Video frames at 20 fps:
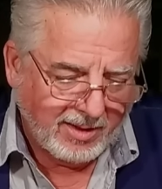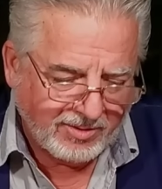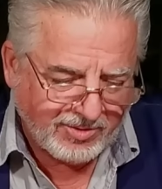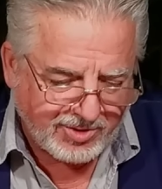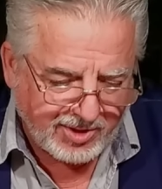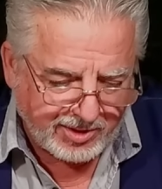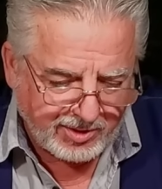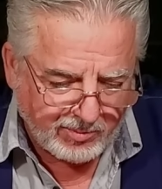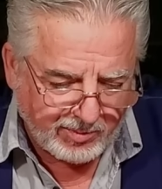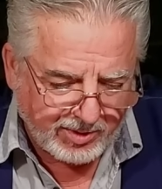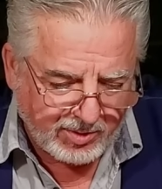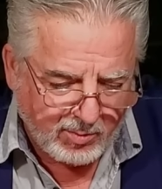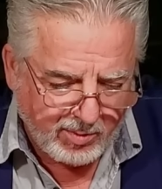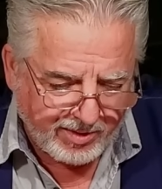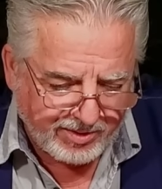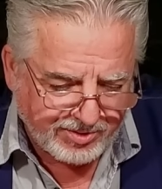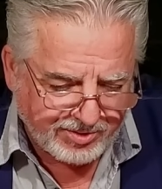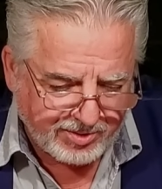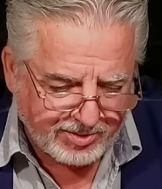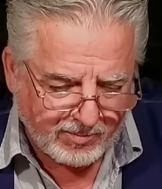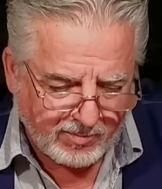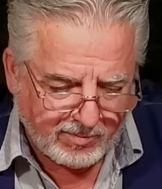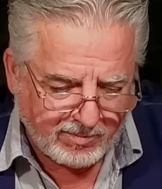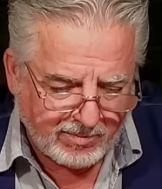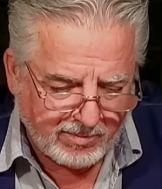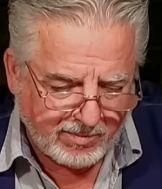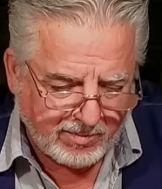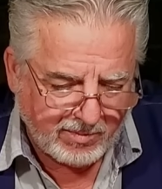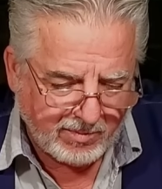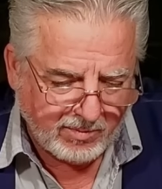A genuine
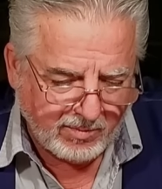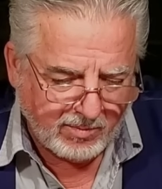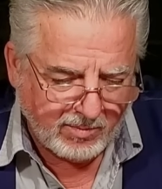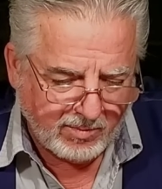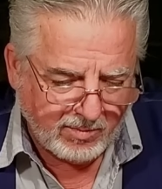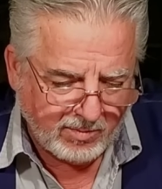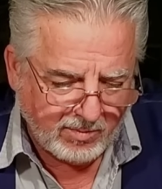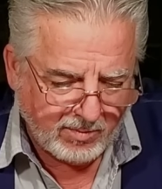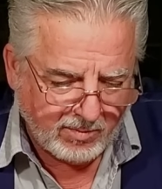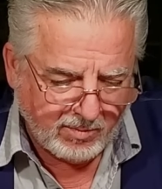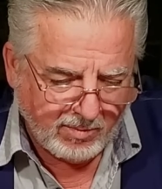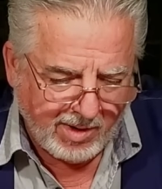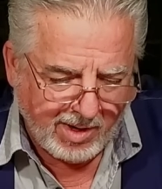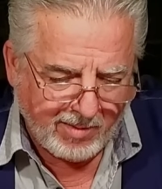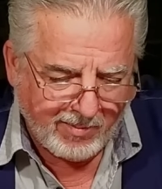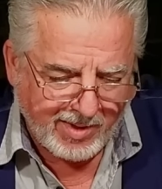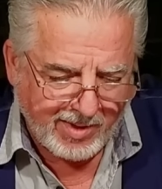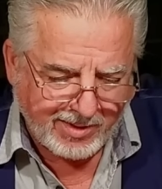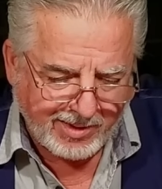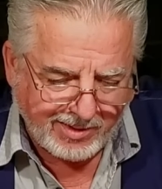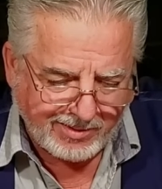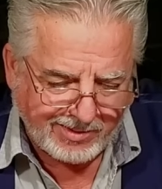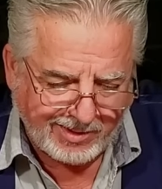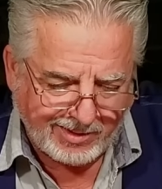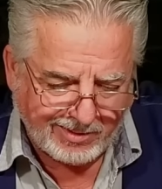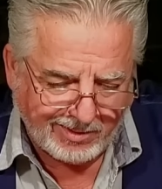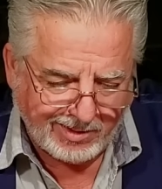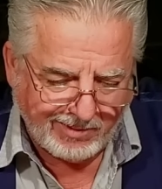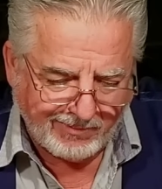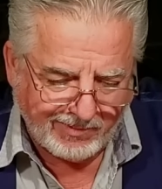question: while my
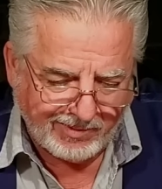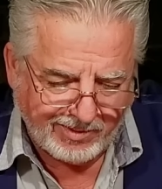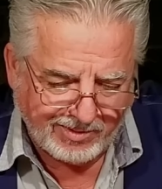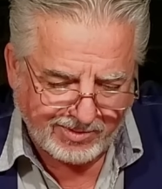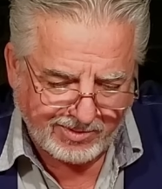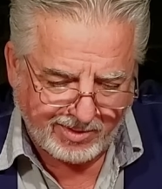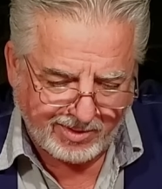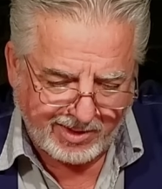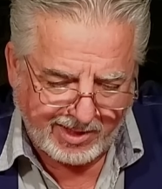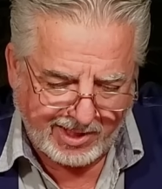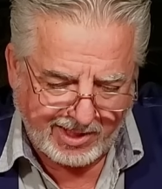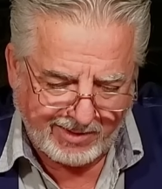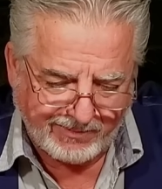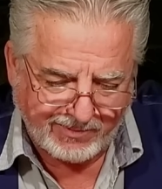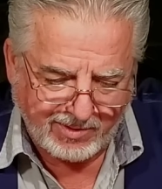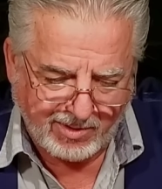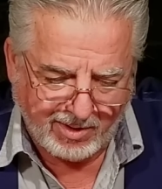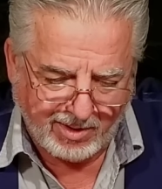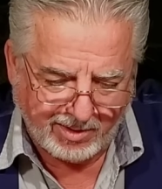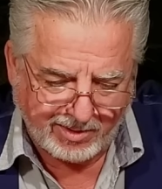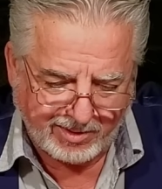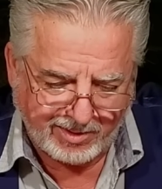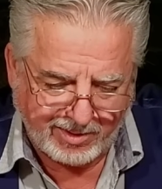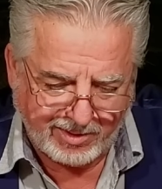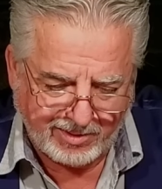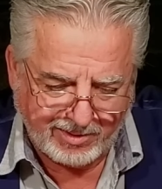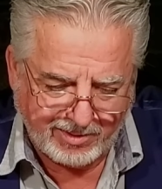1911 is on half cock